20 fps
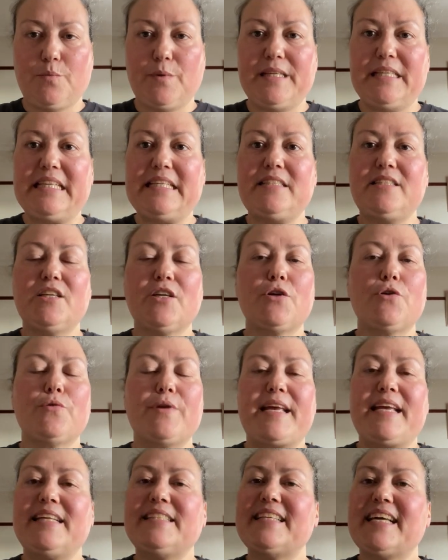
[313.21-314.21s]
We need to
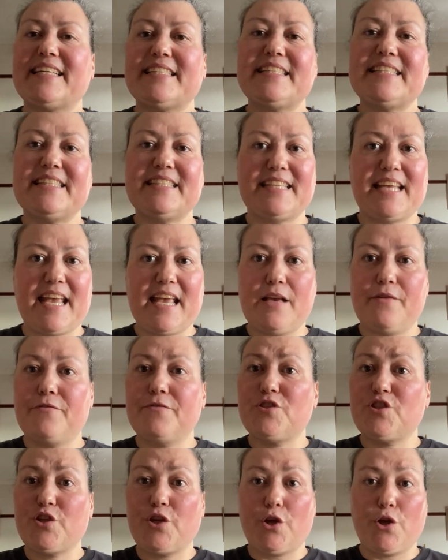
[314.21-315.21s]
create a safe,
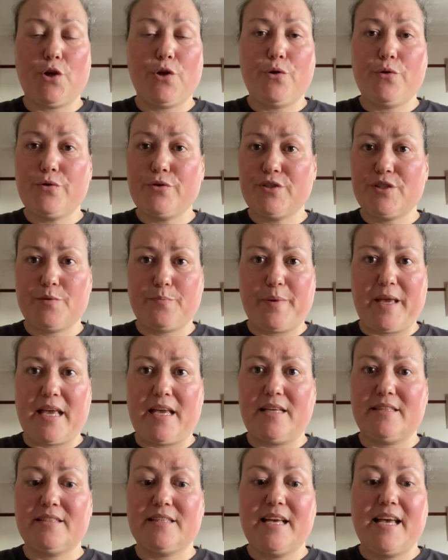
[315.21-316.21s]
secure
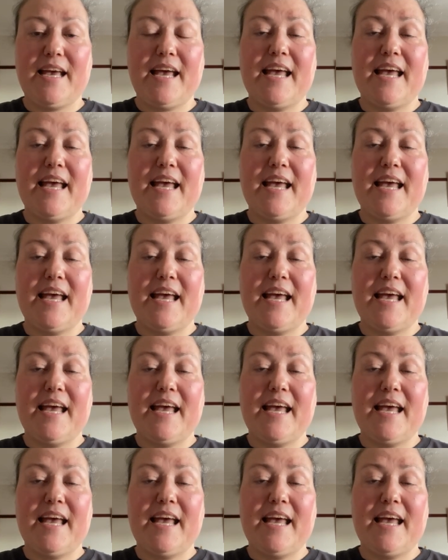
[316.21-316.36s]
space,